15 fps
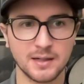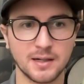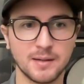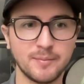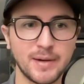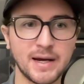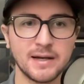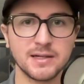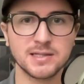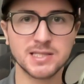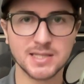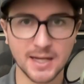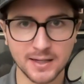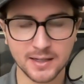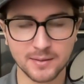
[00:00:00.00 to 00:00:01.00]
batting
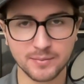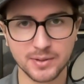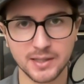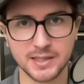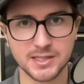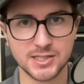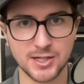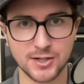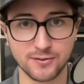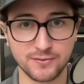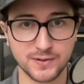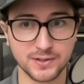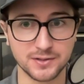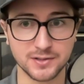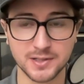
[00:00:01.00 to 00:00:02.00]
second, playing center
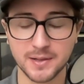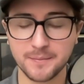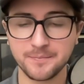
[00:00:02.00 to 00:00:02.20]
field.